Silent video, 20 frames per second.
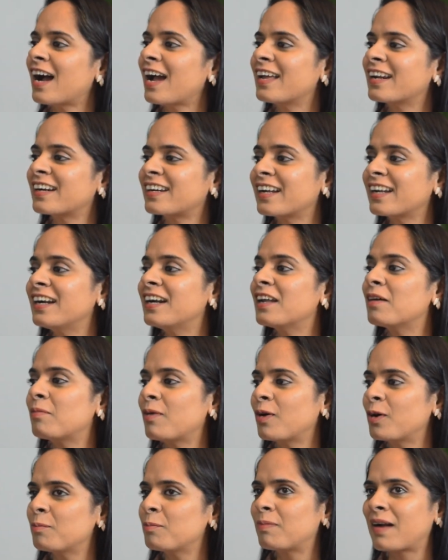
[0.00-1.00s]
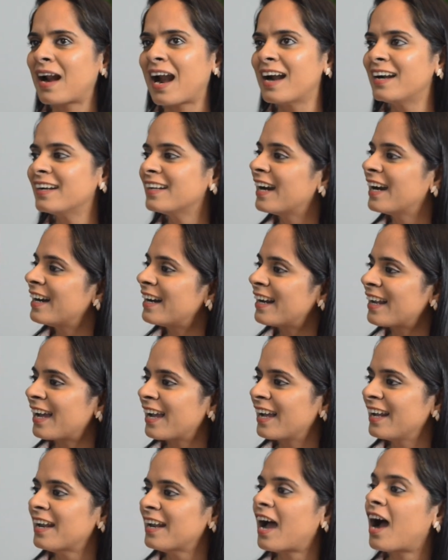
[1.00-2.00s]
I read about brand
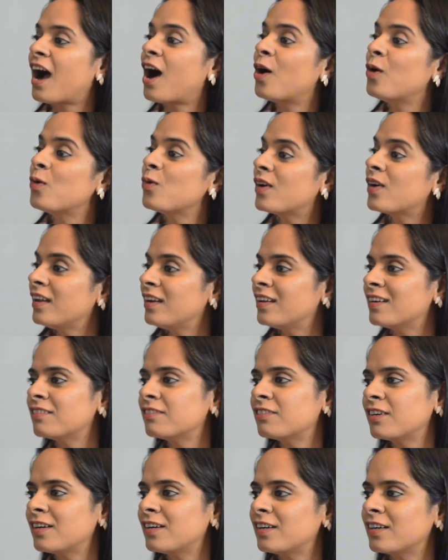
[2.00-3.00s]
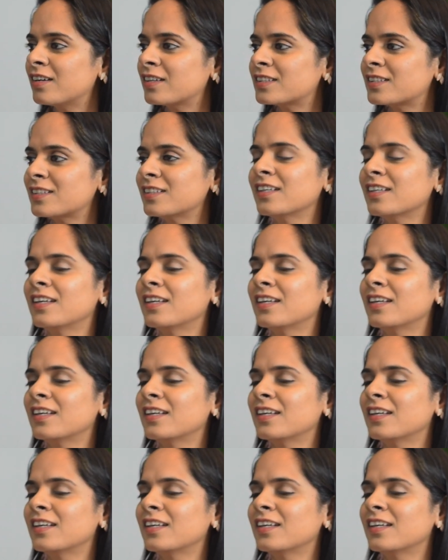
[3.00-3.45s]
guideline, how color works,